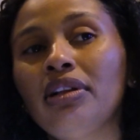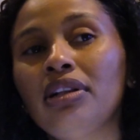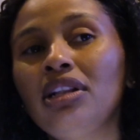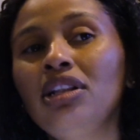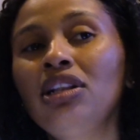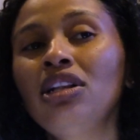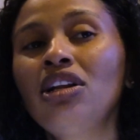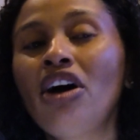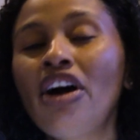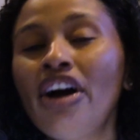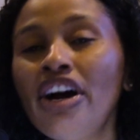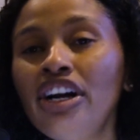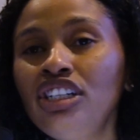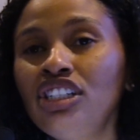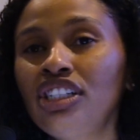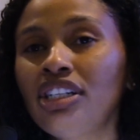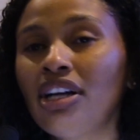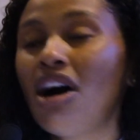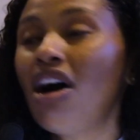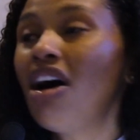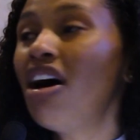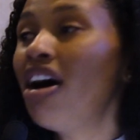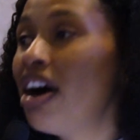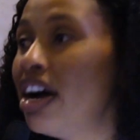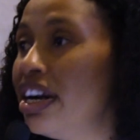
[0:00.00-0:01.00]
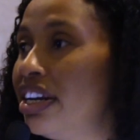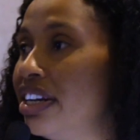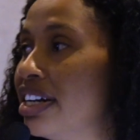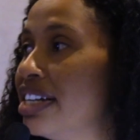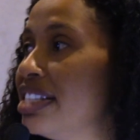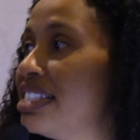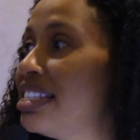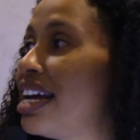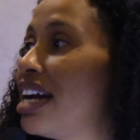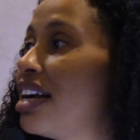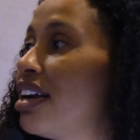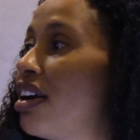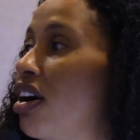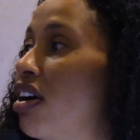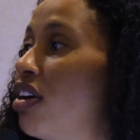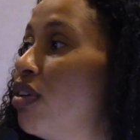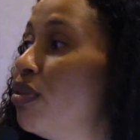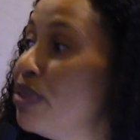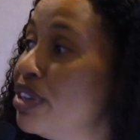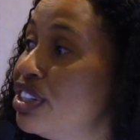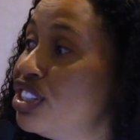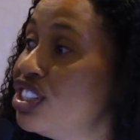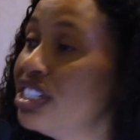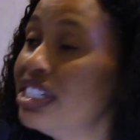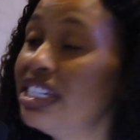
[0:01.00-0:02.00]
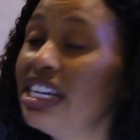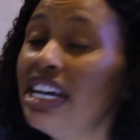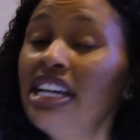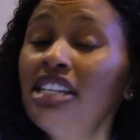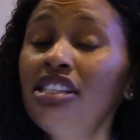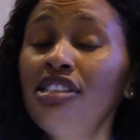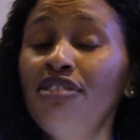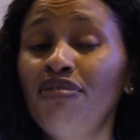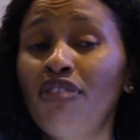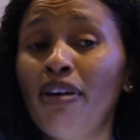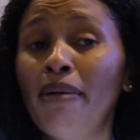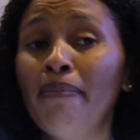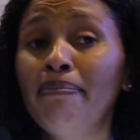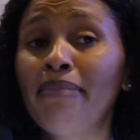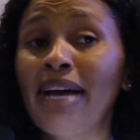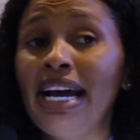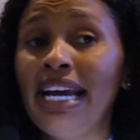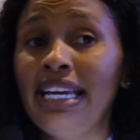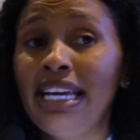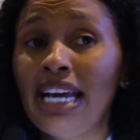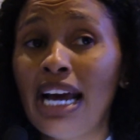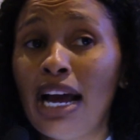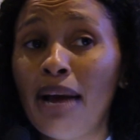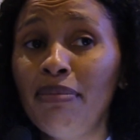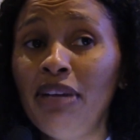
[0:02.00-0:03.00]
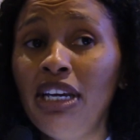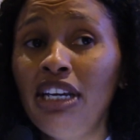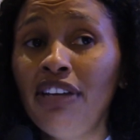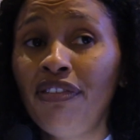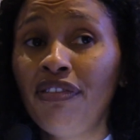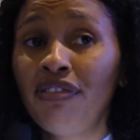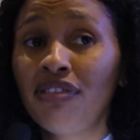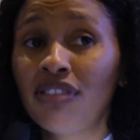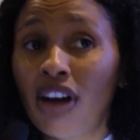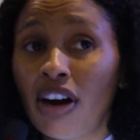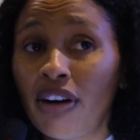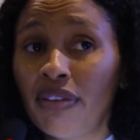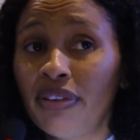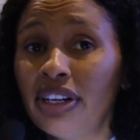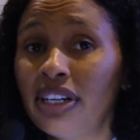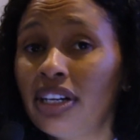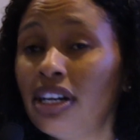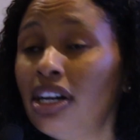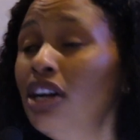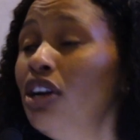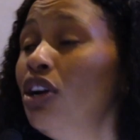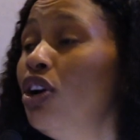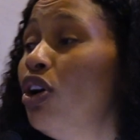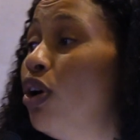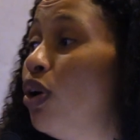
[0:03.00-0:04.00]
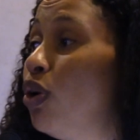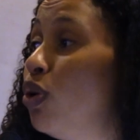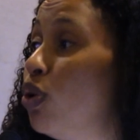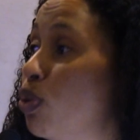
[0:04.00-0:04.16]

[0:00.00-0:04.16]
large audience that originates from Miami, Florida,